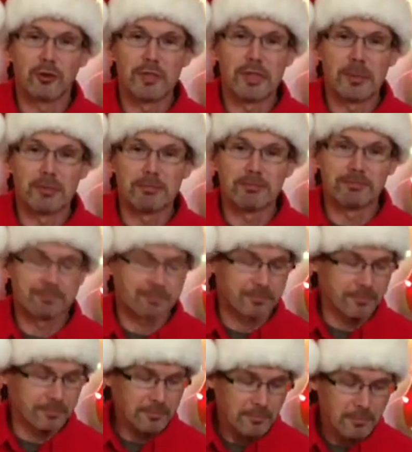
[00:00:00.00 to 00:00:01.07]
tip
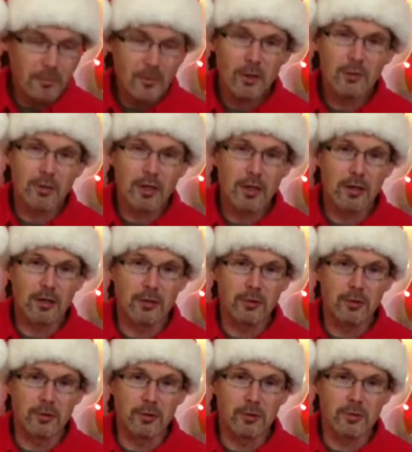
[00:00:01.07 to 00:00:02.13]
regarding the
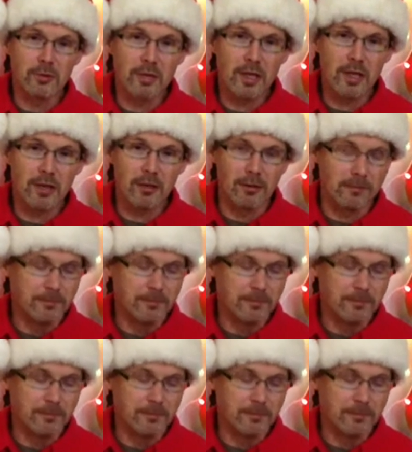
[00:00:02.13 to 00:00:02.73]
use of a scale.